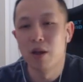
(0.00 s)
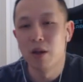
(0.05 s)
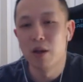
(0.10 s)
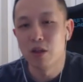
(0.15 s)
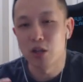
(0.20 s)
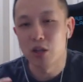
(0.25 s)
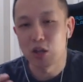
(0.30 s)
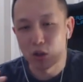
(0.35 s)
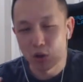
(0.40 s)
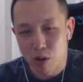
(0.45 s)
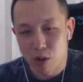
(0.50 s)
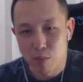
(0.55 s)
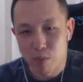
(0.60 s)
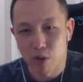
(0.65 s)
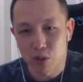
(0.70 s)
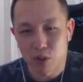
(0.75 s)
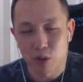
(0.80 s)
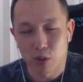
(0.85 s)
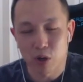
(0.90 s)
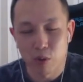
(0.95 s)
the alarm bells
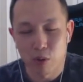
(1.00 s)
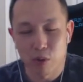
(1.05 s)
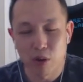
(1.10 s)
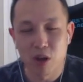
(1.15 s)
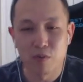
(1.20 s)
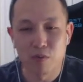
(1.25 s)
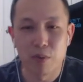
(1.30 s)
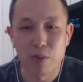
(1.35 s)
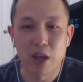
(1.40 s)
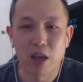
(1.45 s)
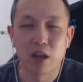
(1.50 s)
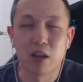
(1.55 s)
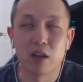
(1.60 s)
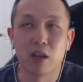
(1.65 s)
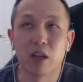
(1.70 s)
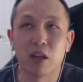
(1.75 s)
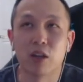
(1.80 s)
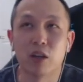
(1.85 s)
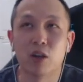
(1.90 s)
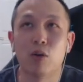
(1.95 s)
start going off in my head, and
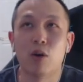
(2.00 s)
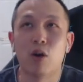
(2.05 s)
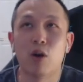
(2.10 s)
I go,